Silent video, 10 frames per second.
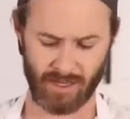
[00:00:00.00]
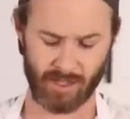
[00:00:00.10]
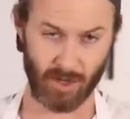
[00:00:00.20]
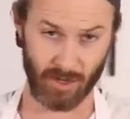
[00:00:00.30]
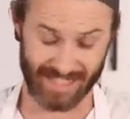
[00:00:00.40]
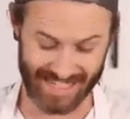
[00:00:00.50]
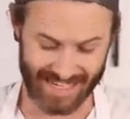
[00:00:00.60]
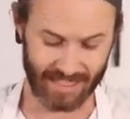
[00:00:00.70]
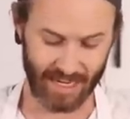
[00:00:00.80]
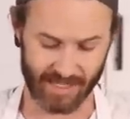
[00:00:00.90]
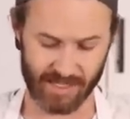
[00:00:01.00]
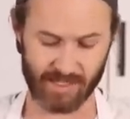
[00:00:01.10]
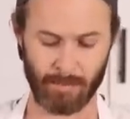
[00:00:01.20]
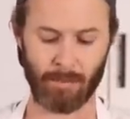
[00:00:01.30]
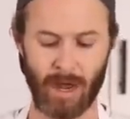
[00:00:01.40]
sort of
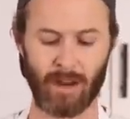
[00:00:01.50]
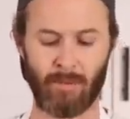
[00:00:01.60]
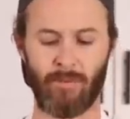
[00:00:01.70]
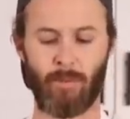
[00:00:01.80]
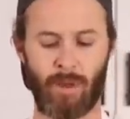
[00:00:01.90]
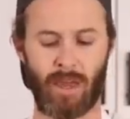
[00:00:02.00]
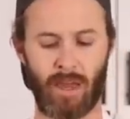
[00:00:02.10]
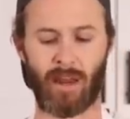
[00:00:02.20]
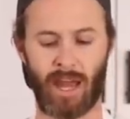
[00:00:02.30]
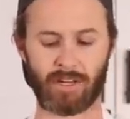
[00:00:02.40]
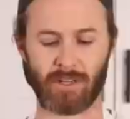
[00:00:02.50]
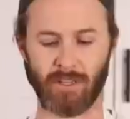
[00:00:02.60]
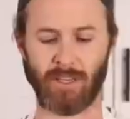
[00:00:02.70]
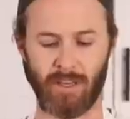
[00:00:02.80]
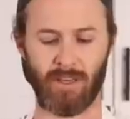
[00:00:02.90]
deglazes the bottom of the pan
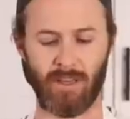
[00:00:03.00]
naturally